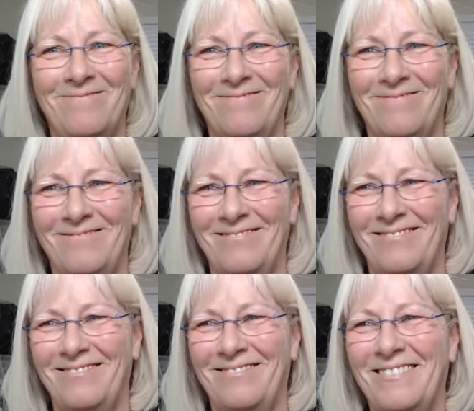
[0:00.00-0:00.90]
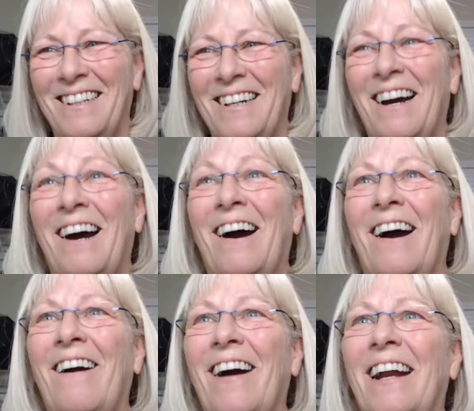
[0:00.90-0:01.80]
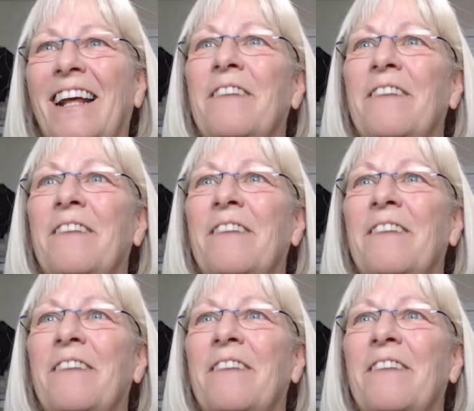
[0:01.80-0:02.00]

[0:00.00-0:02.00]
All right.